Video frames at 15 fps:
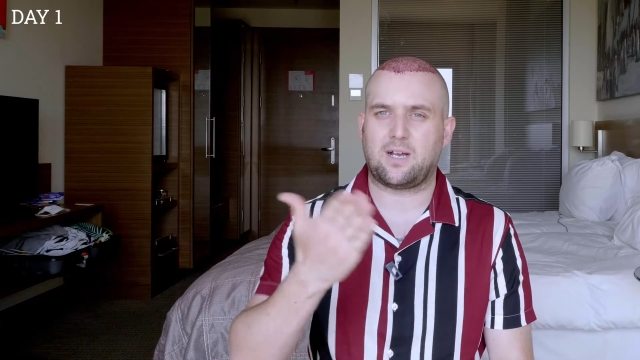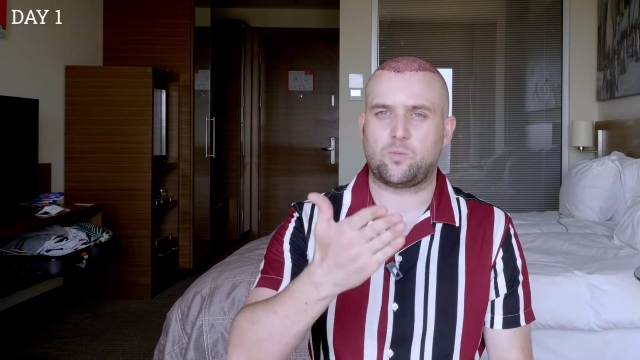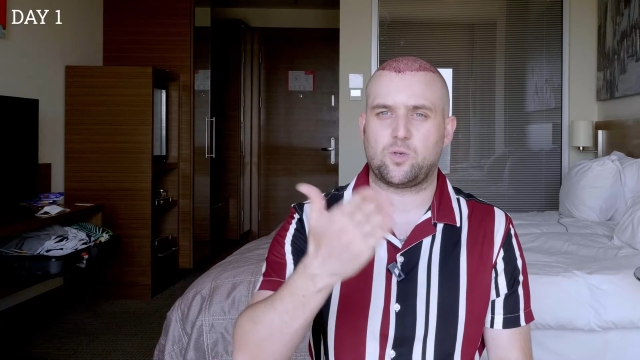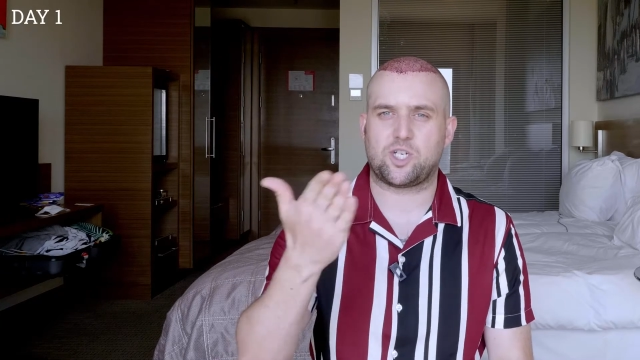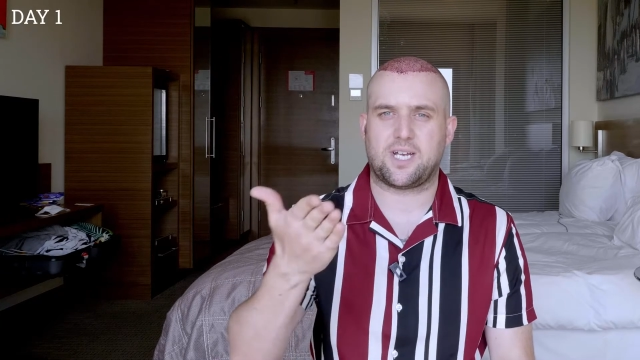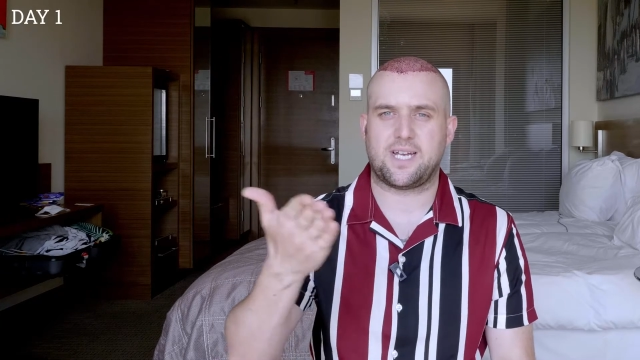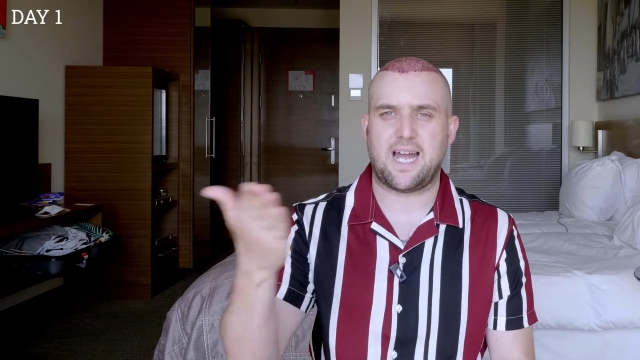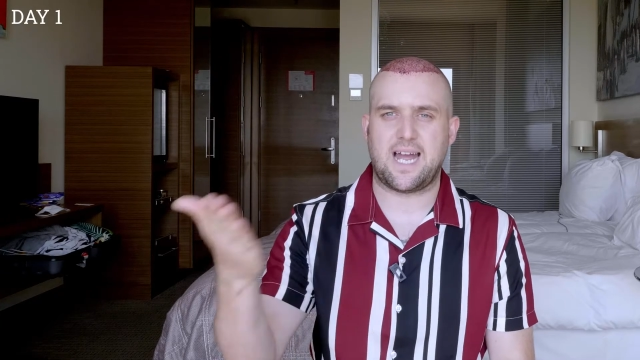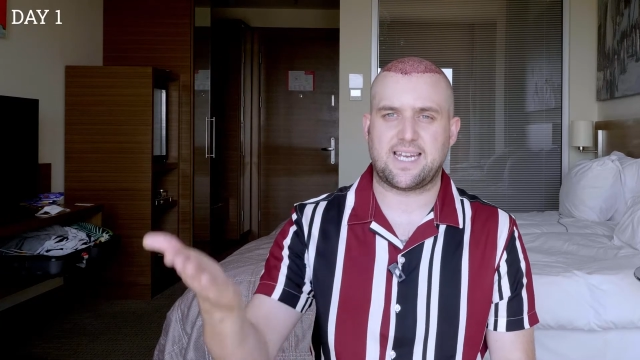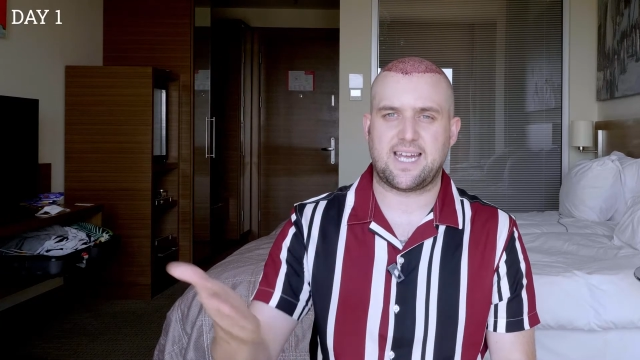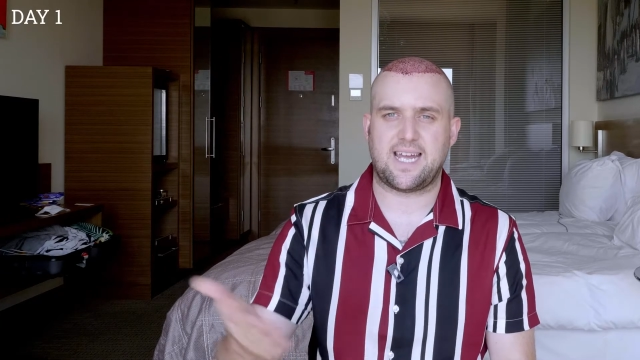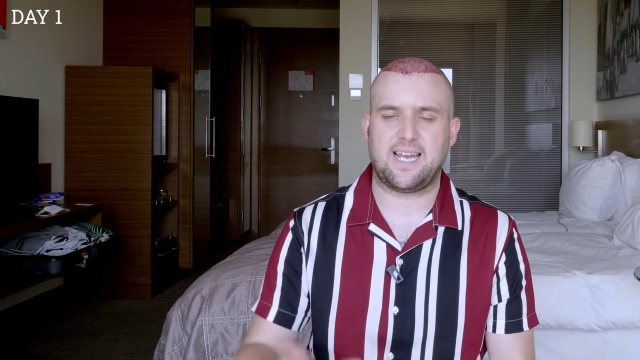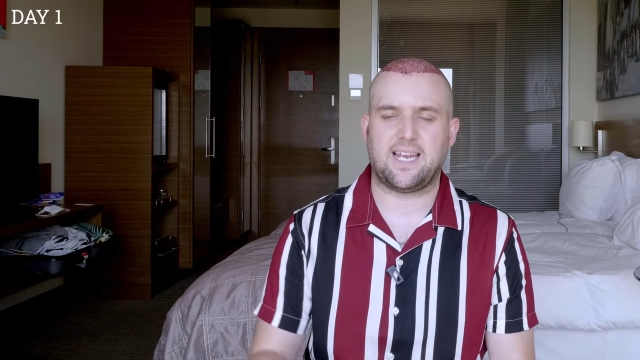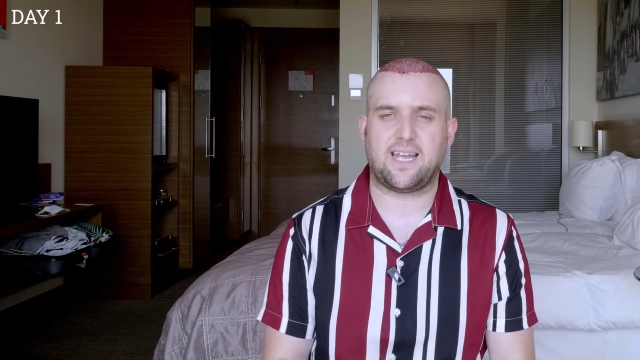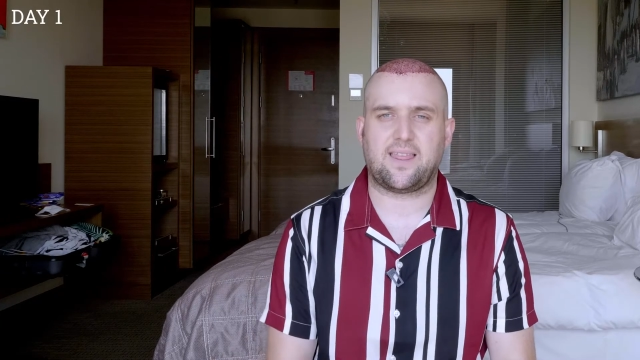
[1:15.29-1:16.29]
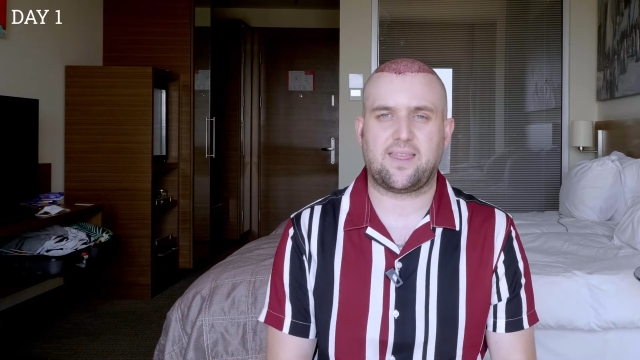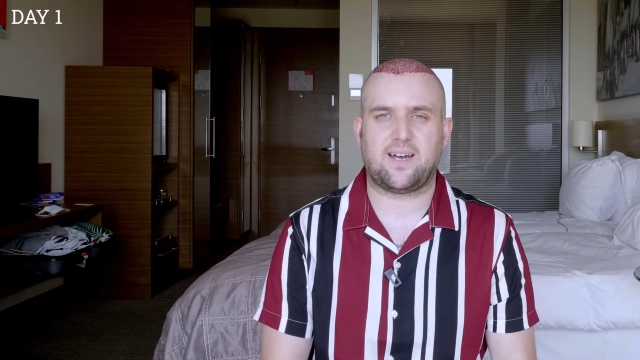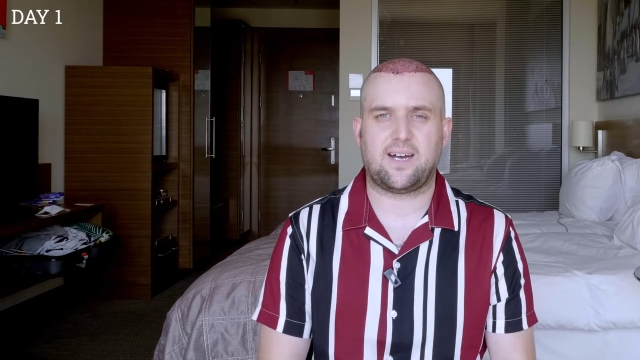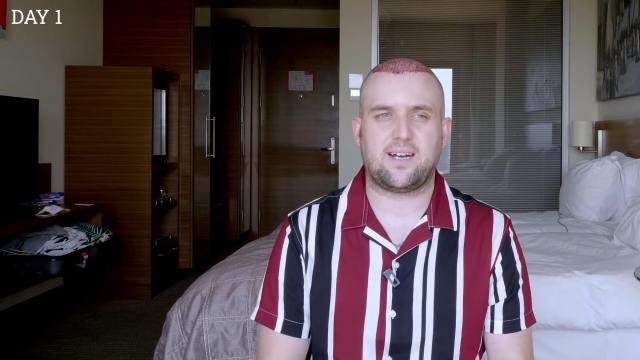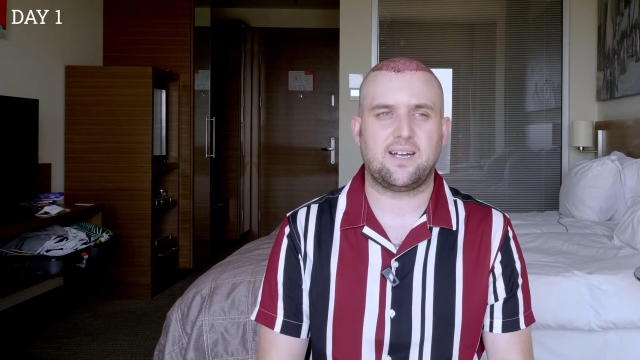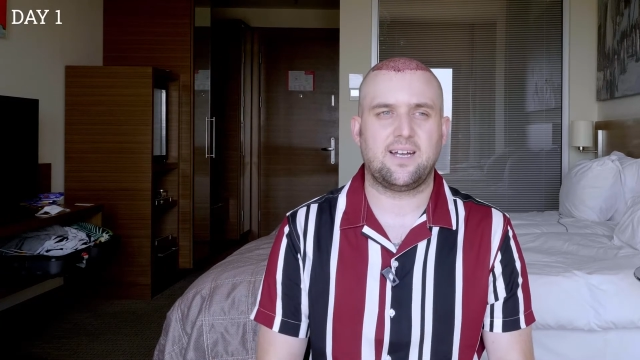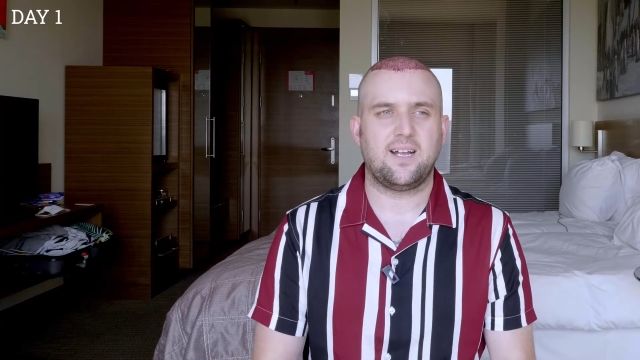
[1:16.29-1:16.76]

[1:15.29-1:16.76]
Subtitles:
I wish I had hair like that,